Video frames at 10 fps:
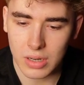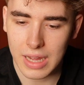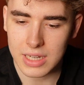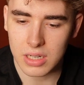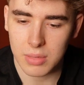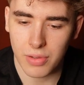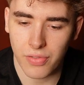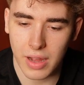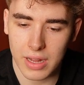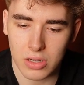should actually be
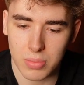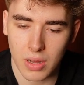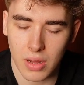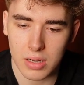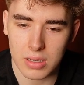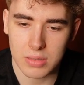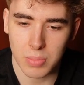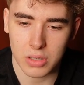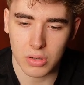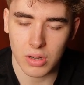fine to be honest,
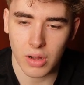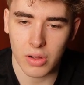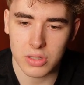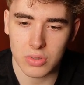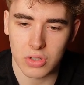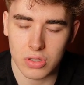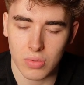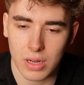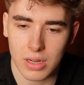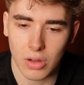but you could also just
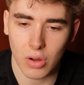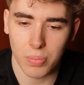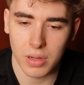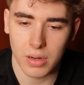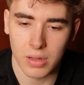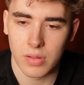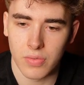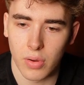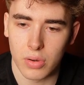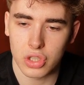quickly open
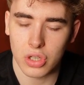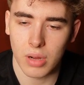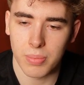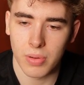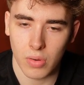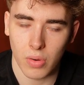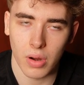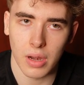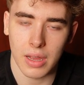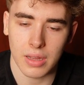Photoshop
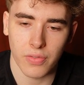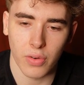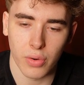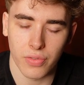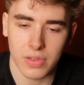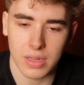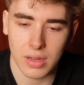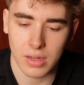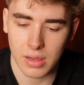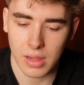or like
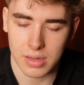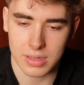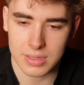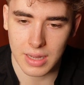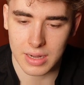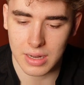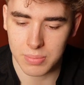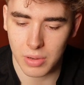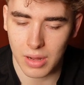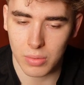Photosphere and design
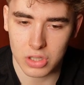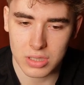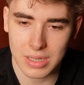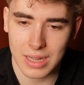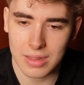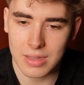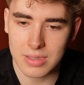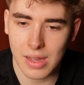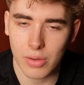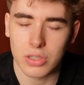that, but I will just take
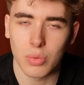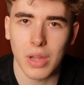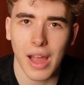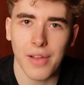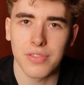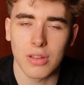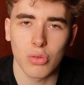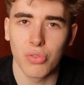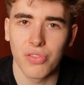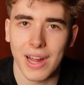this now. So we have the
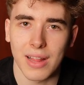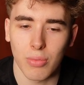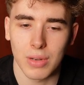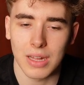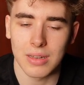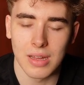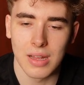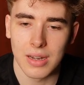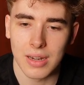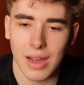two files we need.
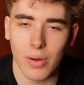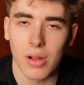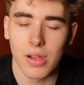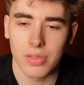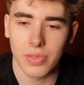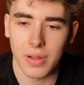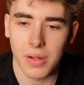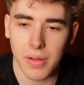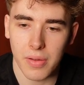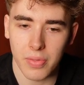Now
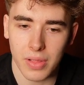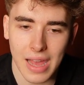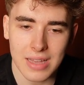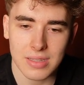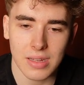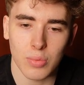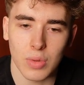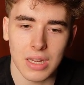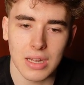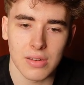the last thing
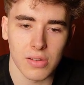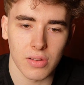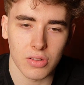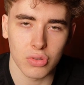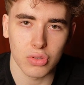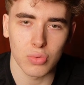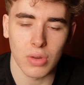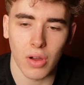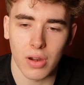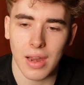we need to
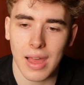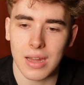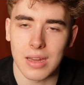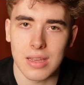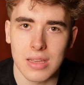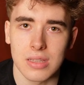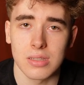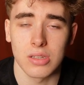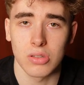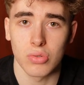do online
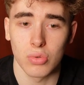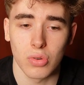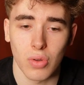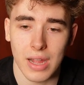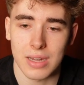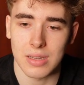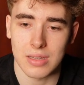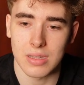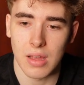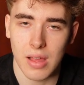is to create
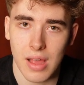this